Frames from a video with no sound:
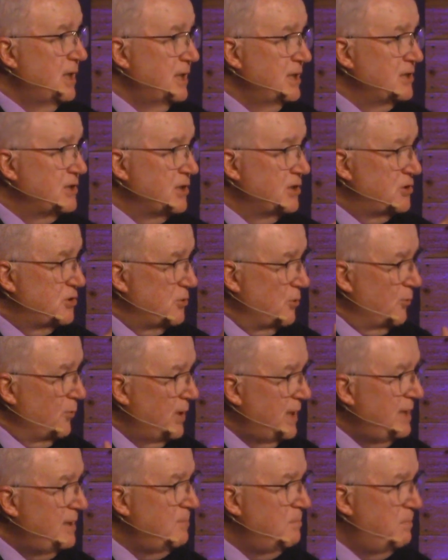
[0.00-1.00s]
is a
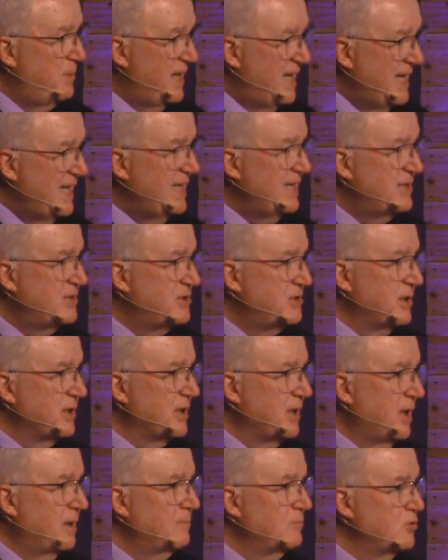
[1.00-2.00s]
serene peace
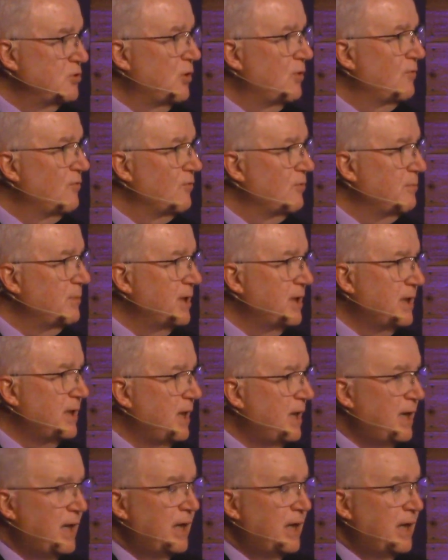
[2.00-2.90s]
that comes over me